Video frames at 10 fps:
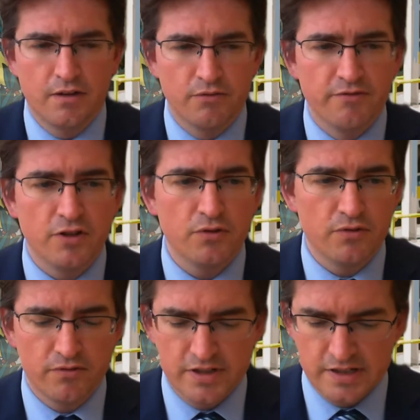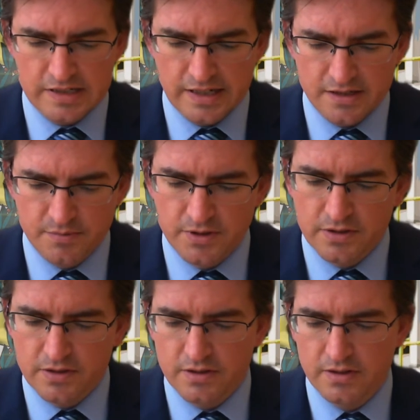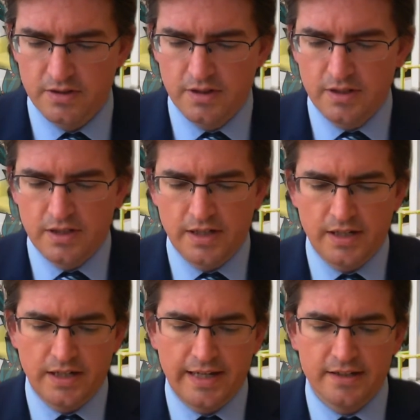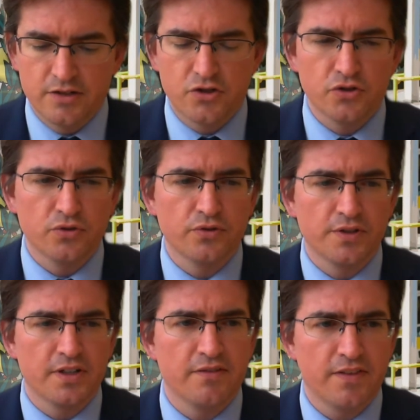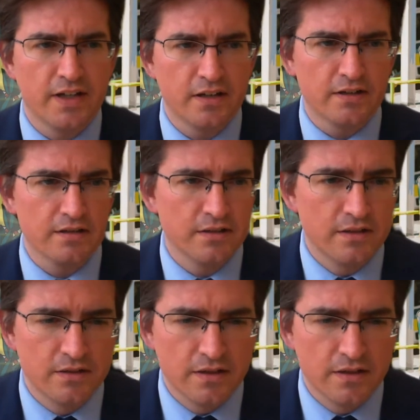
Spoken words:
review the risk assessments, and ensure that if they are